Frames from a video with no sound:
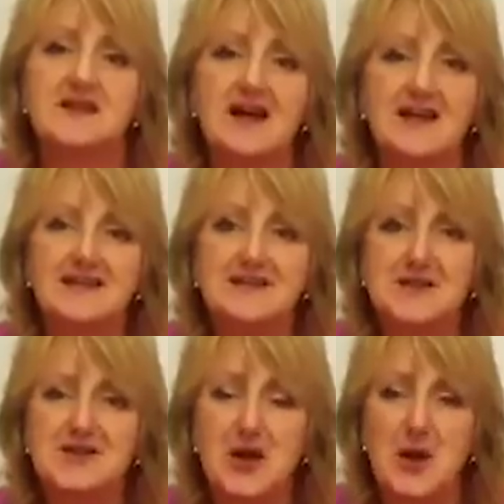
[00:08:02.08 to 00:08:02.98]
he
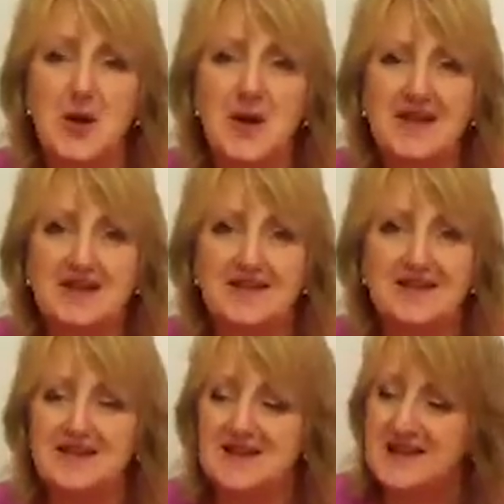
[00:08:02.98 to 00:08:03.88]
decided to go
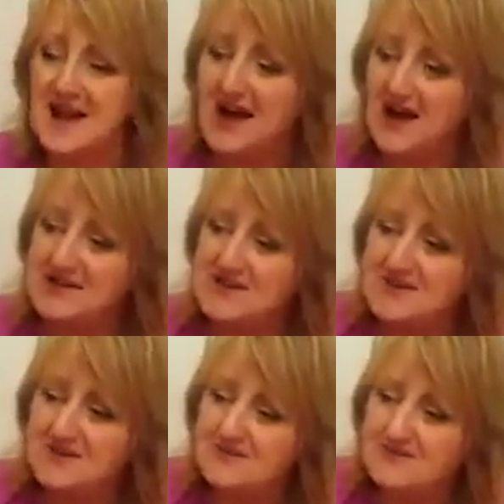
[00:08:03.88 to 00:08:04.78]
in the
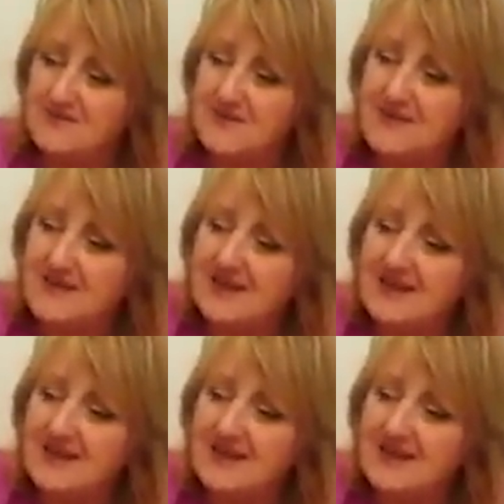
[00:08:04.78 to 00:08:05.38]
garden.